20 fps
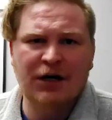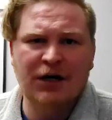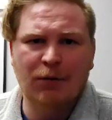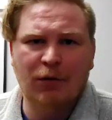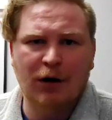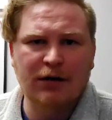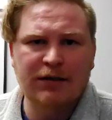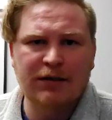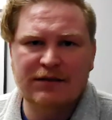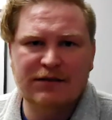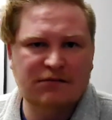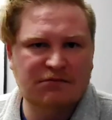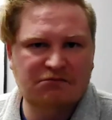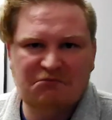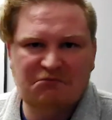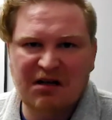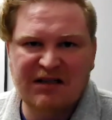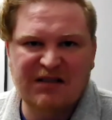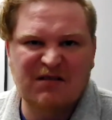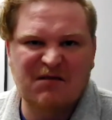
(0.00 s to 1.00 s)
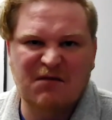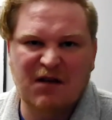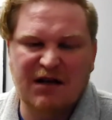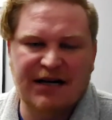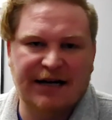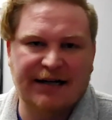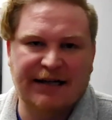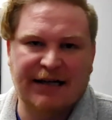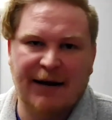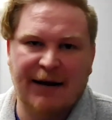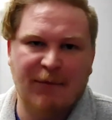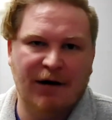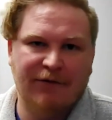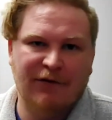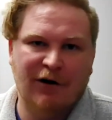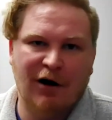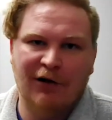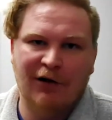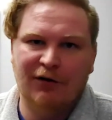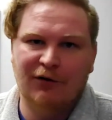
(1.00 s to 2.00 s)
works. It's the nickname I've
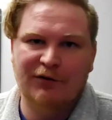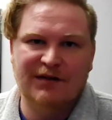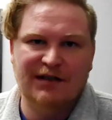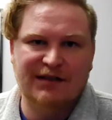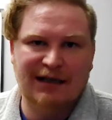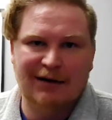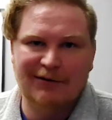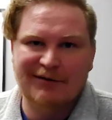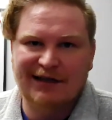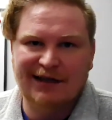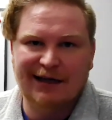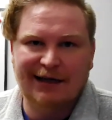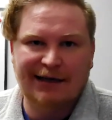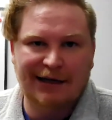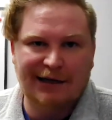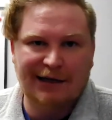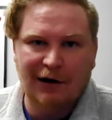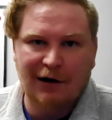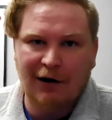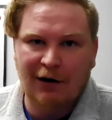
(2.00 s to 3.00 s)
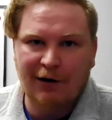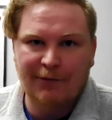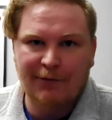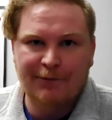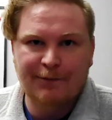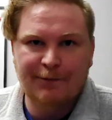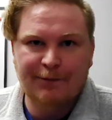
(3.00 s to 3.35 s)
gone through since I was like in kindergarten.